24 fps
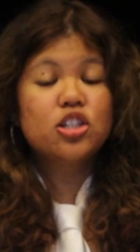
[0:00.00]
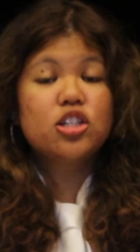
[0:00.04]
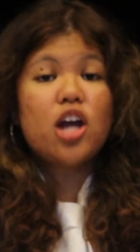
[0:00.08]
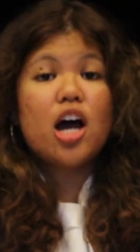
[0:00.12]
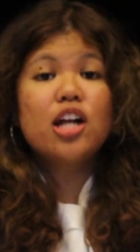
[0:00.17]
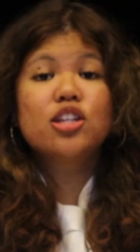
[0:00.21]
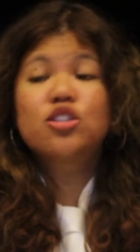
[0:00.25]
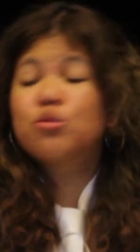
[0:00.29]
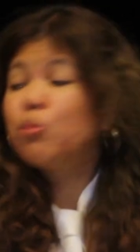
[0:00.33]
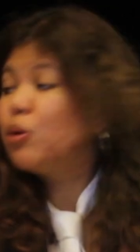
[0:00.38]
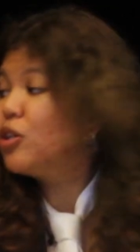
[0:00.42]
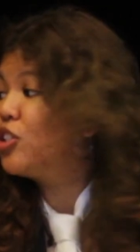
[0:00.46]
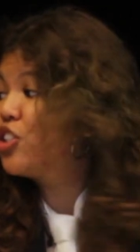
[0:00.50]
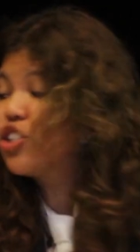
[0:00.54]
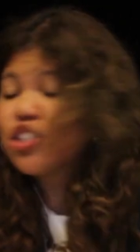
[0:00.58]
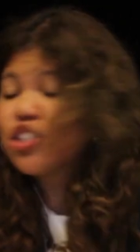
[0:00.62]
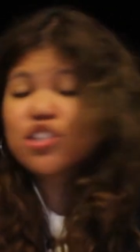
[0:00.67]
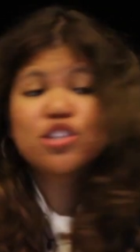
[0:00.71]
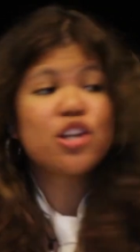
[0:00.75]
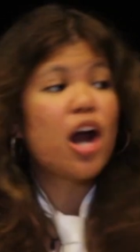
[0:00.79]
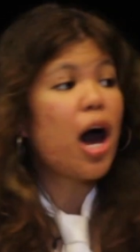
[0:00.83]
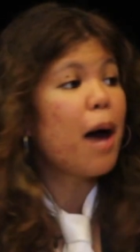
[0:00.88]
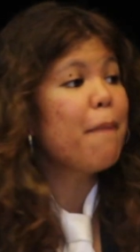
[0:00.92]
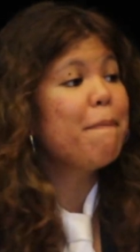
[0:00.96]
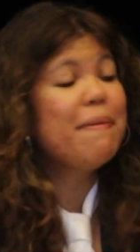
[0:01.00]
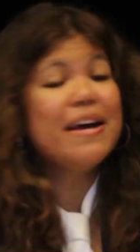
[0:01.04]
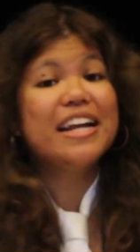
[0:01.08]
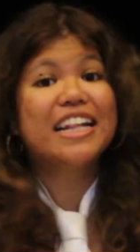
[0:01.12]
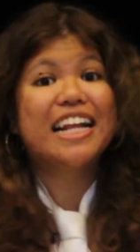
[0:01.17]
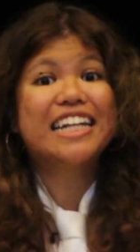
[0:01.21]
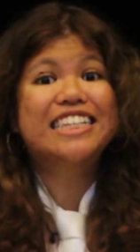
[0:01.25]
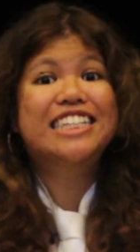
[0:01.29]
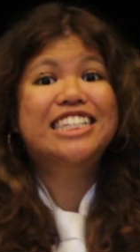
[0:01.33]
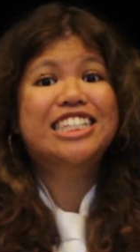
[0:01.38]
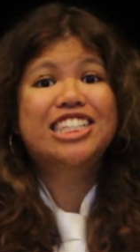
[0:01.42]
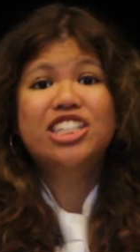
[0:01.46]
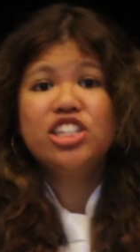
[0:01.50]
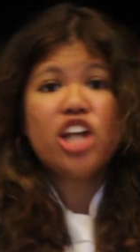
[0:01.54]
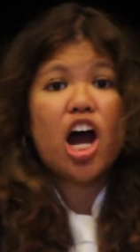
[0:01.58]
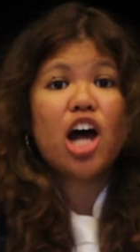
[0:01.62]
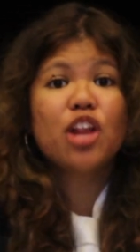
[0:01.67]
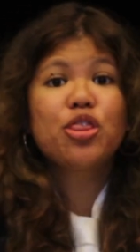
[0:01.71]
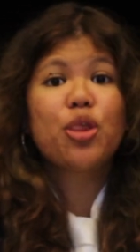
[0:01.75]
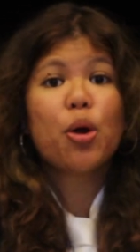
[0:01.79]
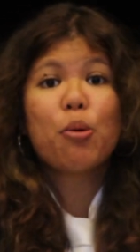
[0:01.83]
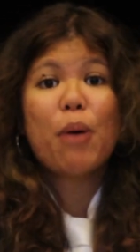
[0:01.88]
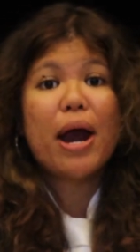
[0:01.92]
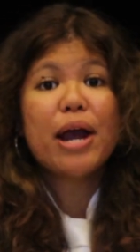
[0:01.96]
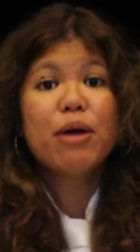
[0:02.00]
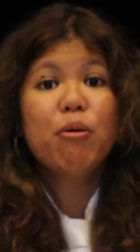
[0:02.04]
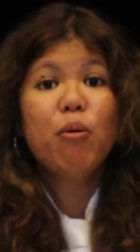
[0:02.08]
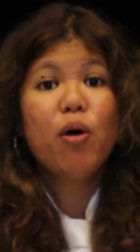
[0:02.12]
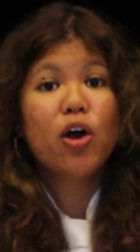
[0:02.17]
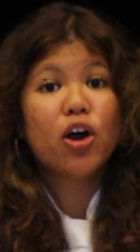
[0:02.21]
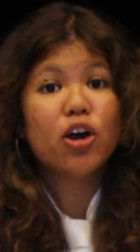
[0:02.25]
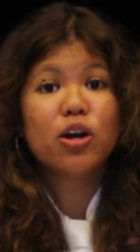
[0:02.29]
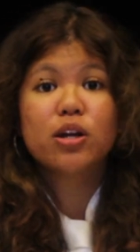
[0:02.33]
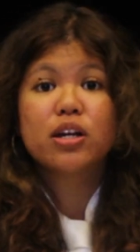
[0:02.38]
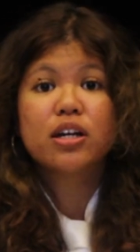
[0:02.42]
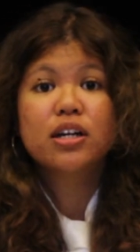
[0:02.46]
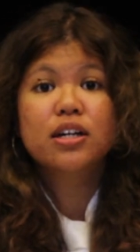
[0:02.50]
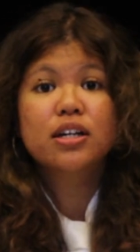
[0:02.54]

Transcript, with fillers: Stop, stop it! That's not the right word!